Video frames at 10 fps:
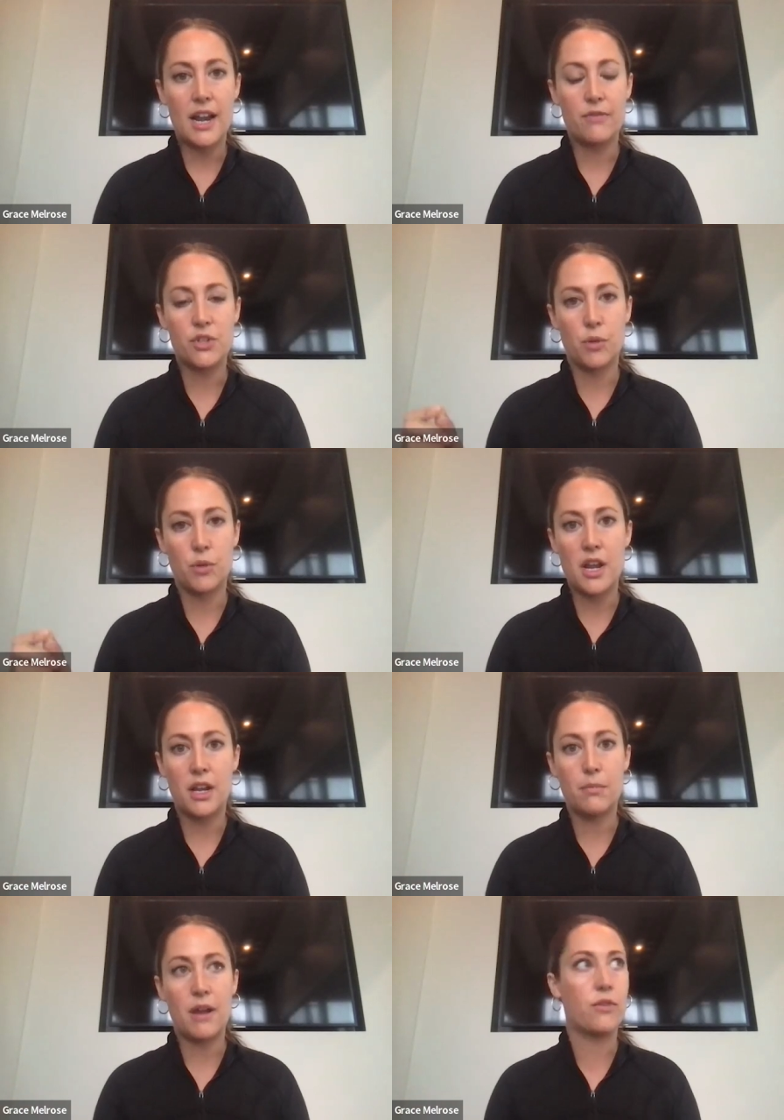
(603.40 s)
after
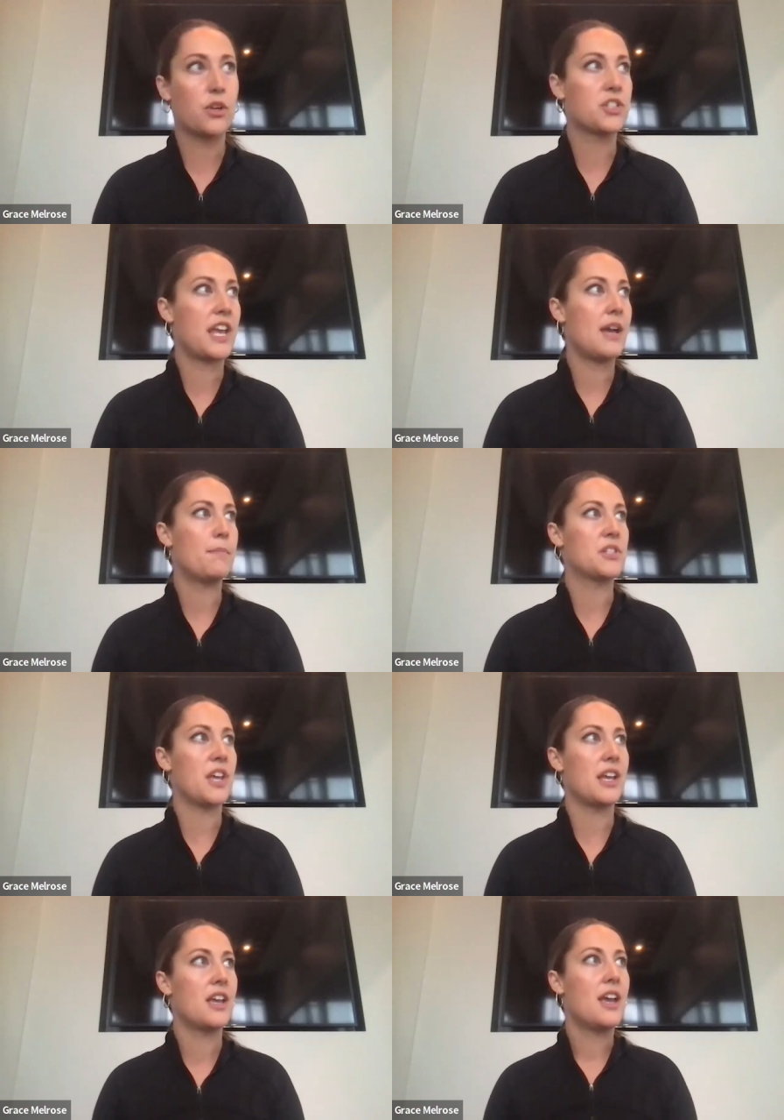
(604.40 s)
running my first camp is
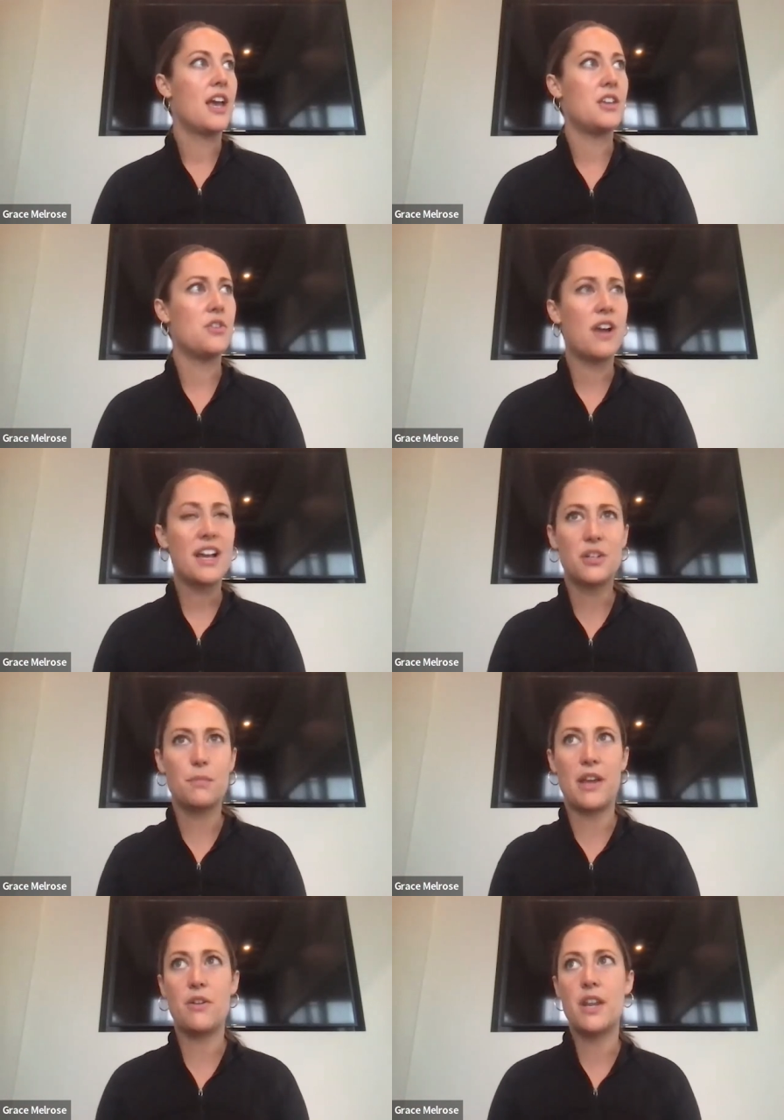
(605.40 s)
like, hey, you guys are
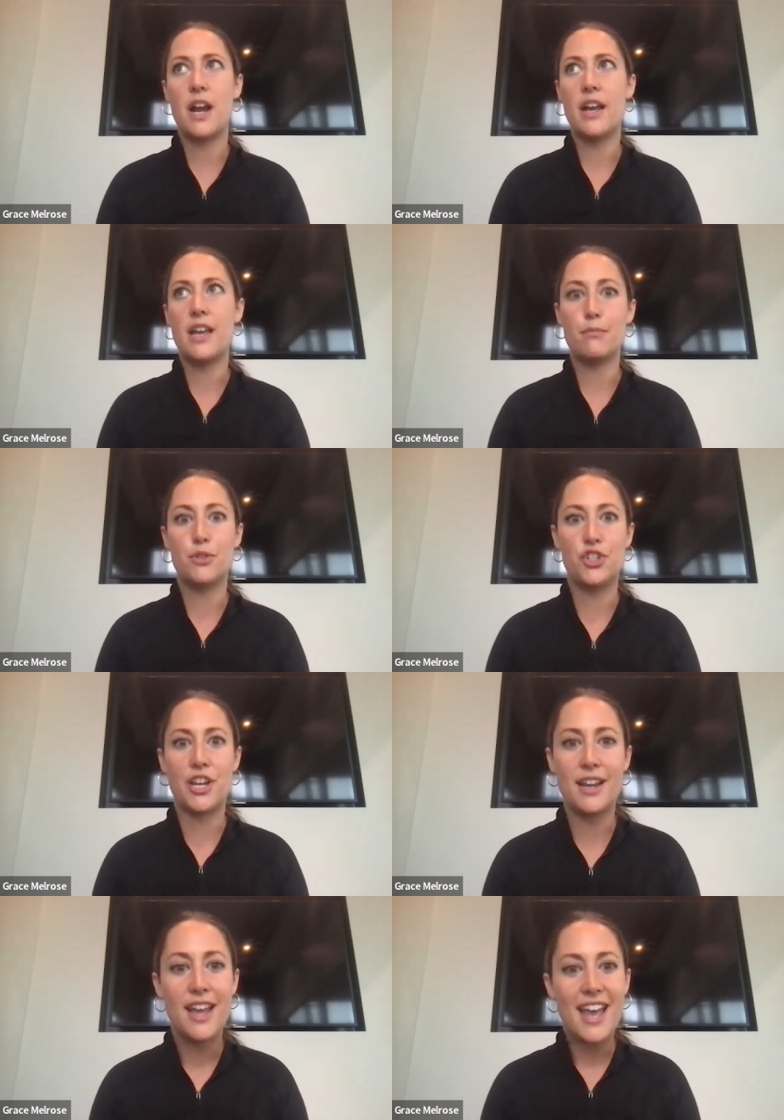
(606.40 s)
better than
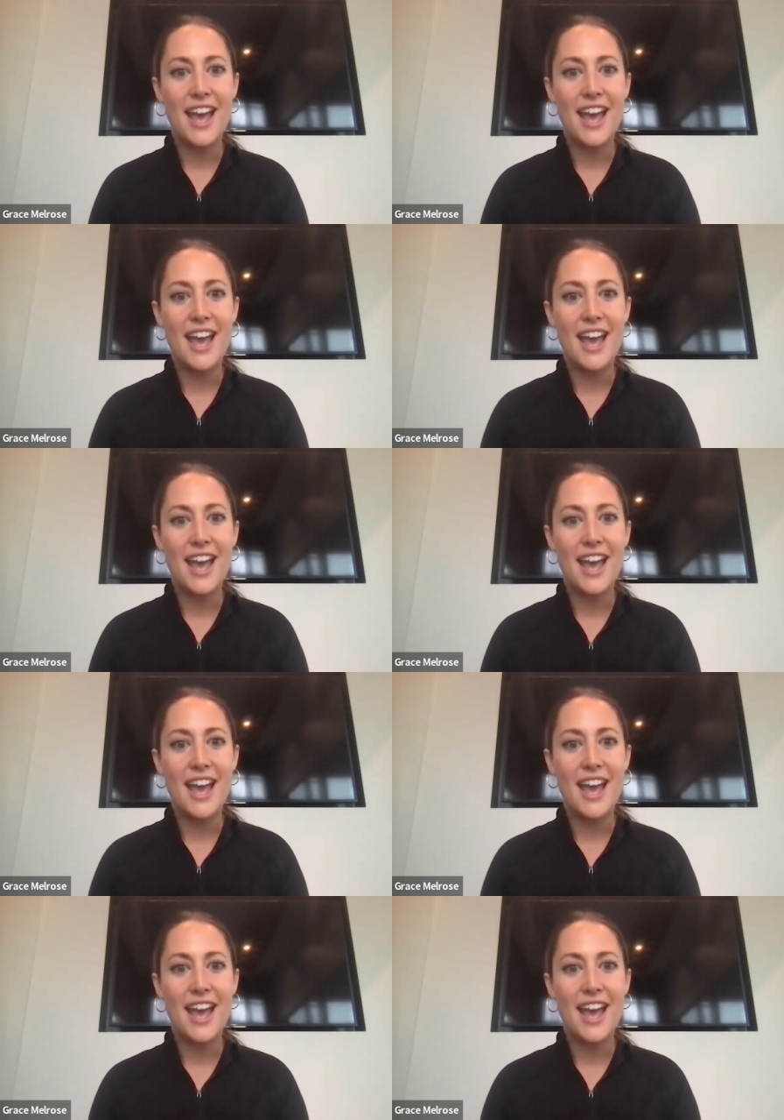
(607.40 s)
IMG.